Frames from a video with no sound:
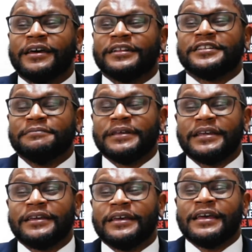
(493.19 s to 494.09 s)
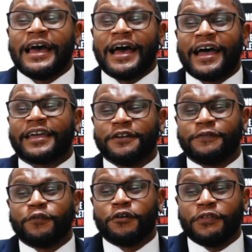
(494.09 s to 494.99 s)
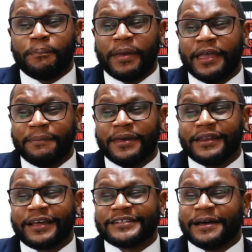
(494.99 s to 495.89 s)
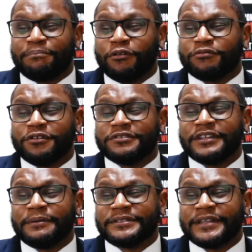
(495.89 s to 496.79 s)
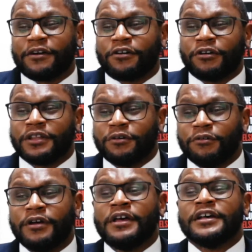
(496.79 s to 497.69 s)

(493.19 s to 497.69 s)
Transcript: To me, I can afford the payment because I broke those numbers down early on.